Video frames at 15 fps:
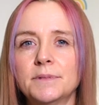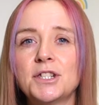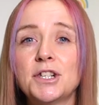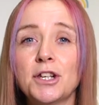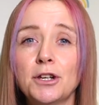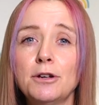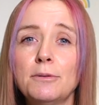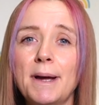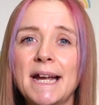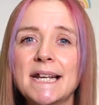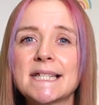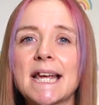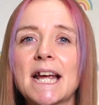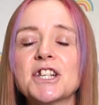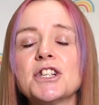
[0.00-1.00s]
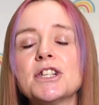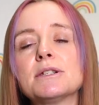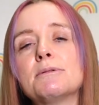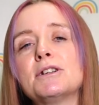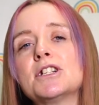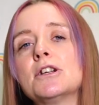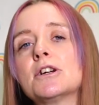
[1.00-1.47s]
Two main sections
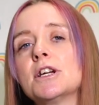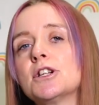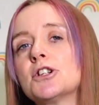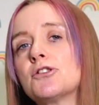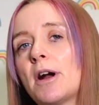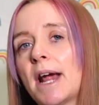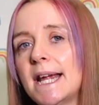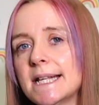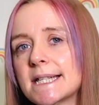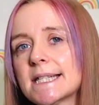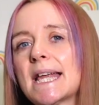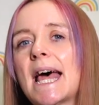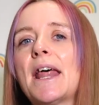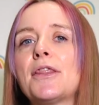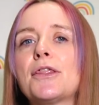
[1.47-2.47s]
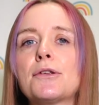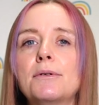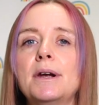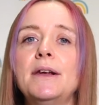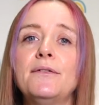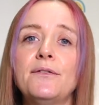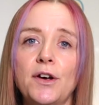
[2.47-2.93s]
which look at traits and
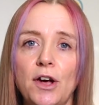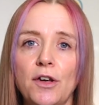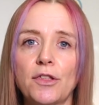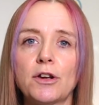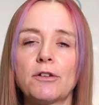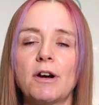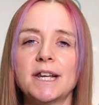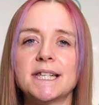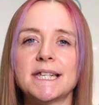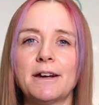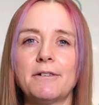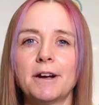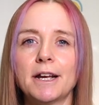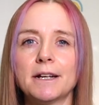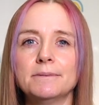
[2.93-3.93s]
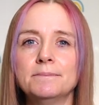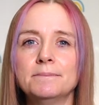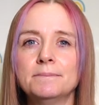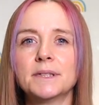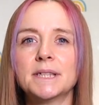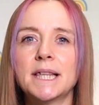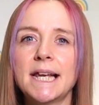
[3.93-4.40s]
three further criteria.
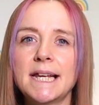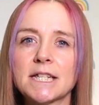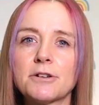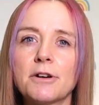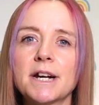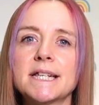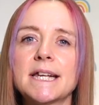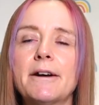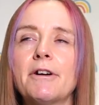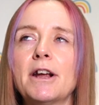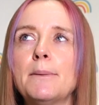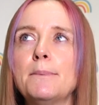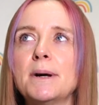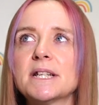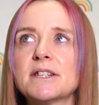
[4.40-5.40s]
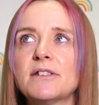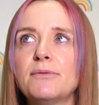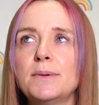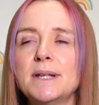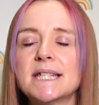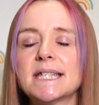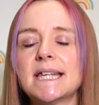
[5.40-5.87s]
These criteria must have
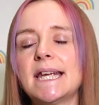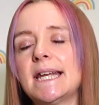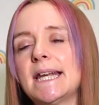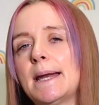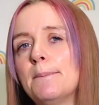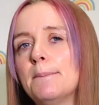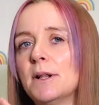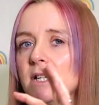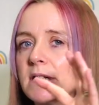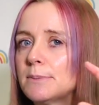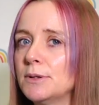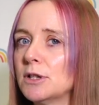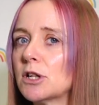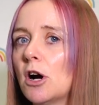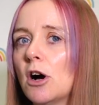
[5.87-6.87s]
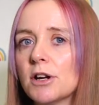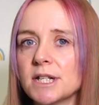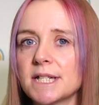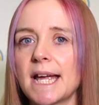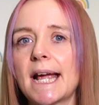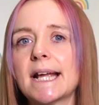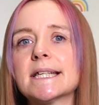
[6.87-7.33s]
been seen in multiple
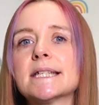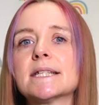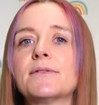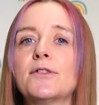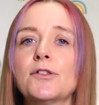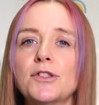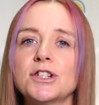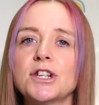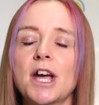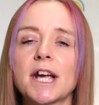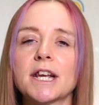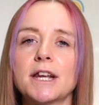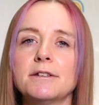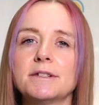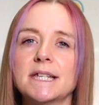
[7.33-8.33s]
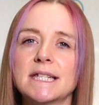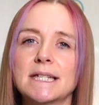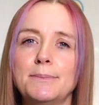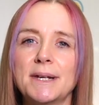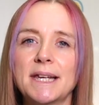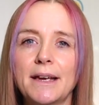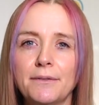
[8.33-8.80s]
contexts for the diagnosis
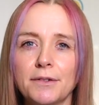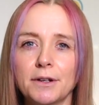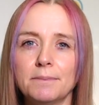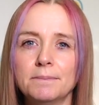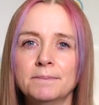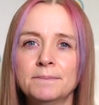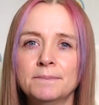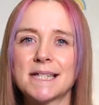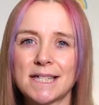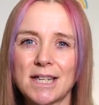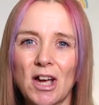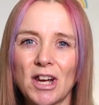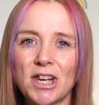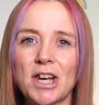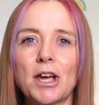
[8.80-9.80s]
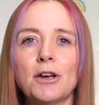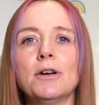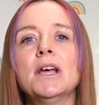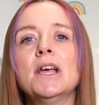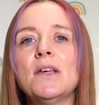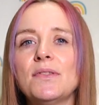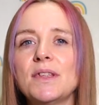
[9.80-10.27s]
to be given. Side note,
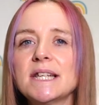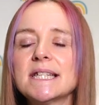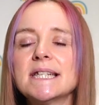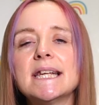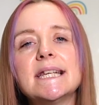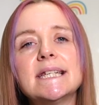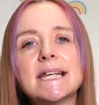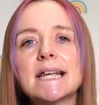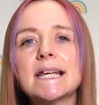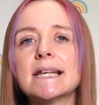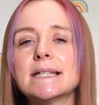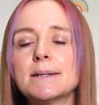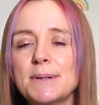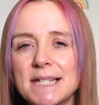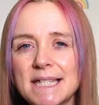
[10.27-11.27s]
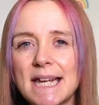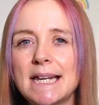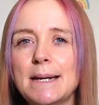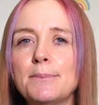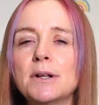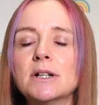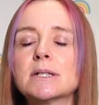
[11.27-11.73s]
this needing to be seen
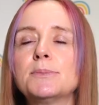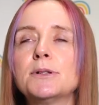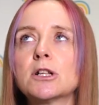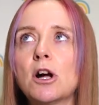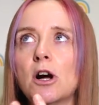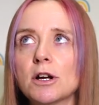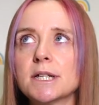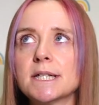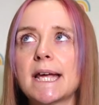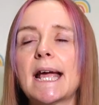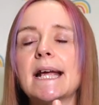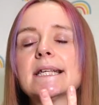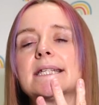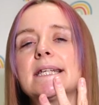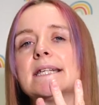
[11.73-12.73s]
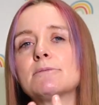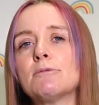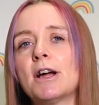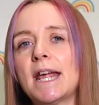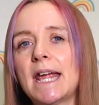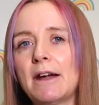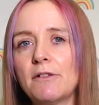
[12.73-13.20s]
in multiple contexts is
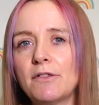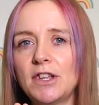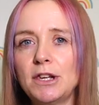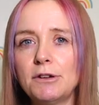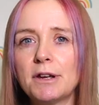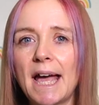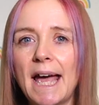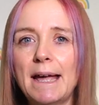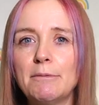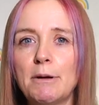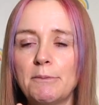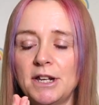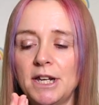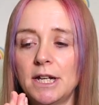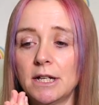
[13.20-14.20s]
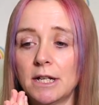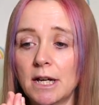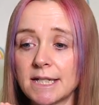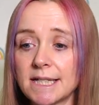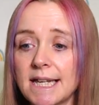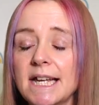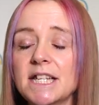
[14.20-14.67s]
why here in the UK when we
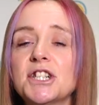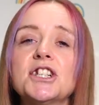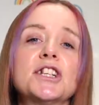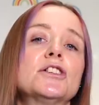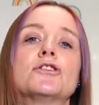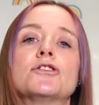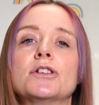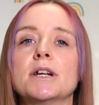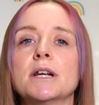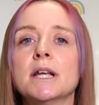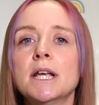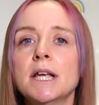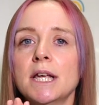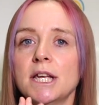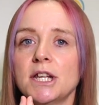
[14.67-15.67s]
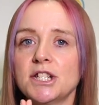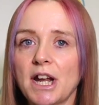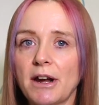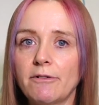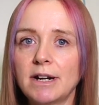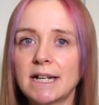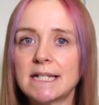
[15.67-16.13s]
assess children,
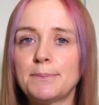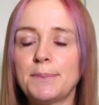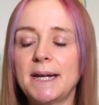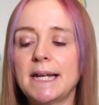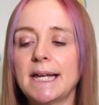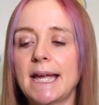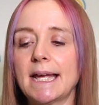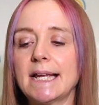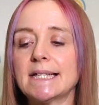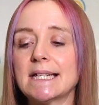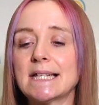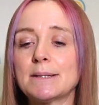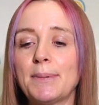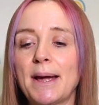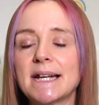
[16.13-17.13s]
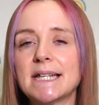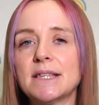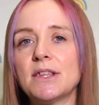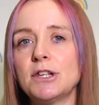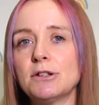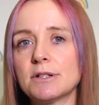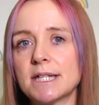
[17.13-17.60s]
generally speaking, it's expected
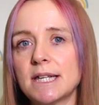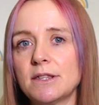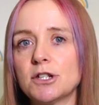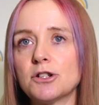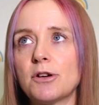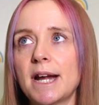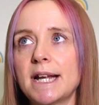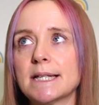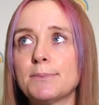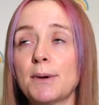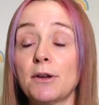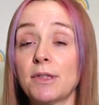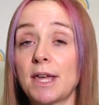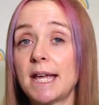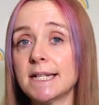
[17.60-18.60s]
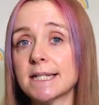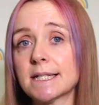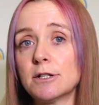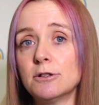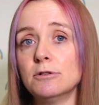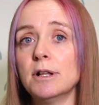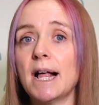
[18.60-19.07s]
that you'll see the traits both in
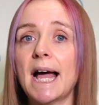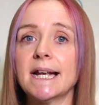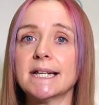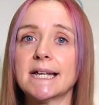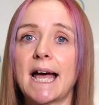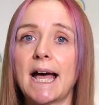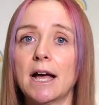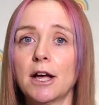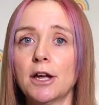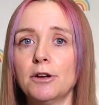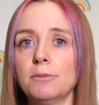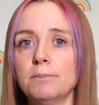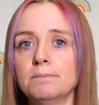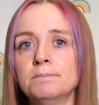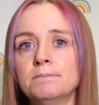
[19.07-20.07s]
school and at home.